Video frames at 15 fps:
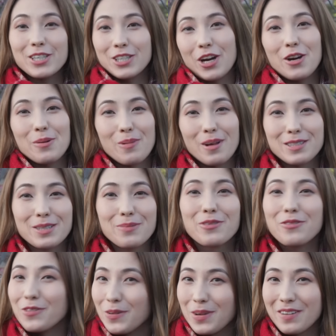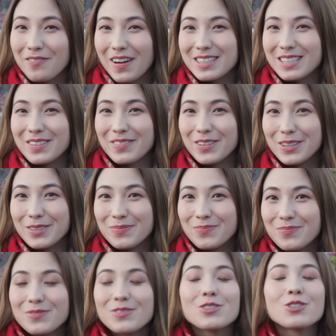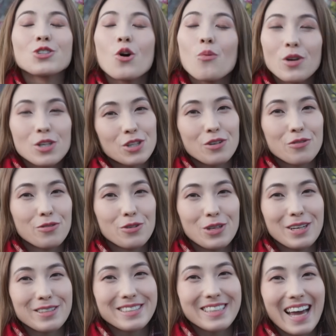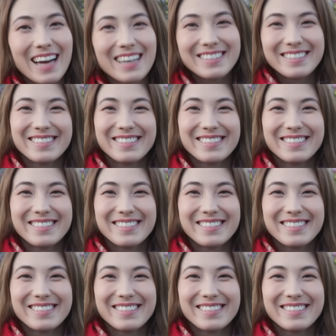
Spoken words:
cherry blossom viewing festival. So much good food here today.